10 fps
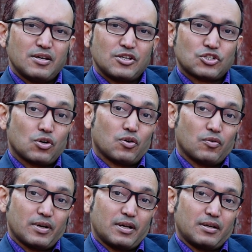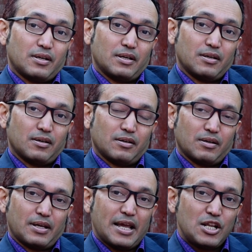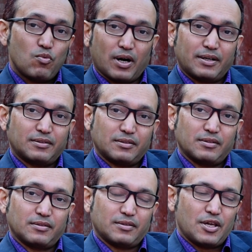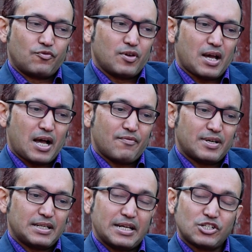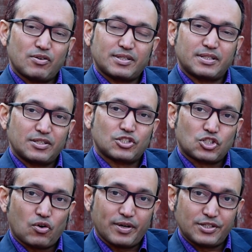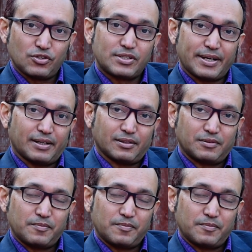So, anyone, if you have an interesting story to tell,